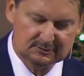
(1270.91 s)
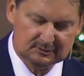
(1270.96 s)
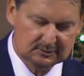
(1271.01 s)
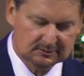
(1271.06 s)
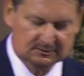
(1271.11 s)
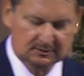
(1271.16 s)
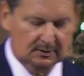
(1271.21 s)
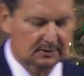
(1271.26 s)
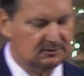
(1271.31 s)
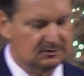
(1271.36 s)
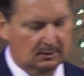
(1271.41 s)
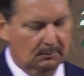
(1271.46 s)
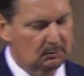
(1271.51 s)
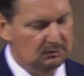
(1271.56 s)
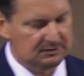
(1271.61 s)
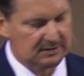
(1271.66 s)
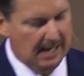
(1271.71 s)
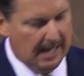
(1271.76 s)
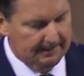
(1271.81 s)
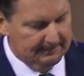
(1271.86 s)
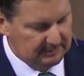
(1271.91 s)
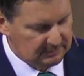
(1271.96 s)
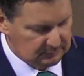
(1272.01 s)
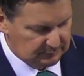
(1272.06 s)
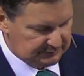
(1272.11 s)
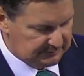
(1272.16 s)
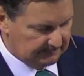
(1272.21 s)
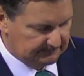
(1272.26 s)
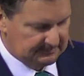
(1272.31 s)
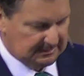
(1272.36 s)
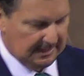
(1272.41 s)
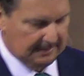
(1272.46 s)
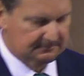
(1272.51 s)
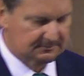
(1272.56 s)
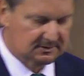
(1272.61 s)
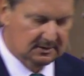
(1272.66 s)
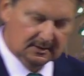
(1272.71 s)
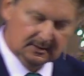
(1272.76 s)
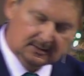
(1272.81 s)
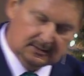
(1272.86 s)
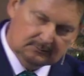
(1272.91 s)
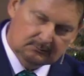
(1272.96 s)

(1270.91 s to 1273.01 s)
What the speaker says: It's almost comical sometimes